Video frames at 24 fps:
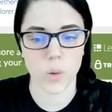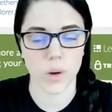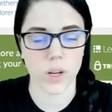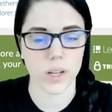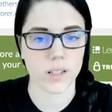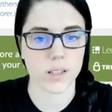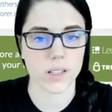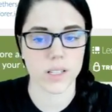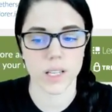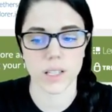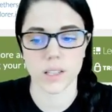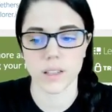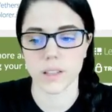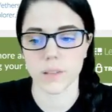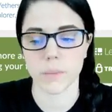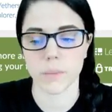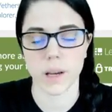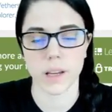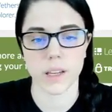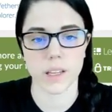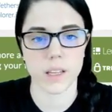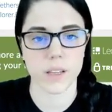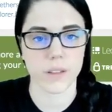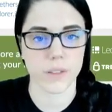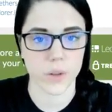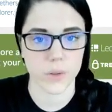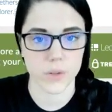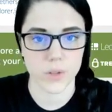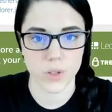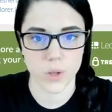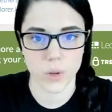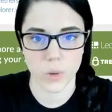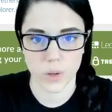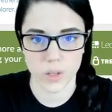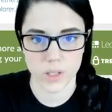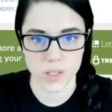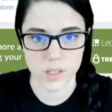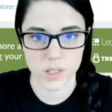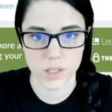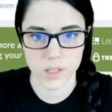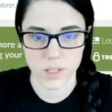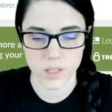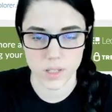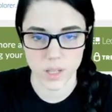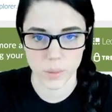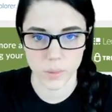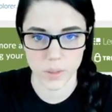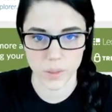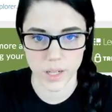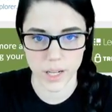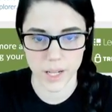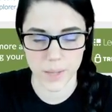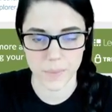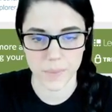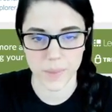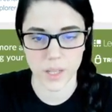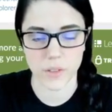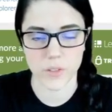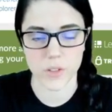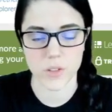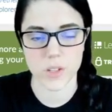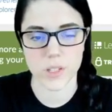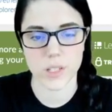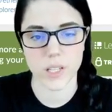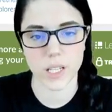say I want to send my Ethos tokens to somebody.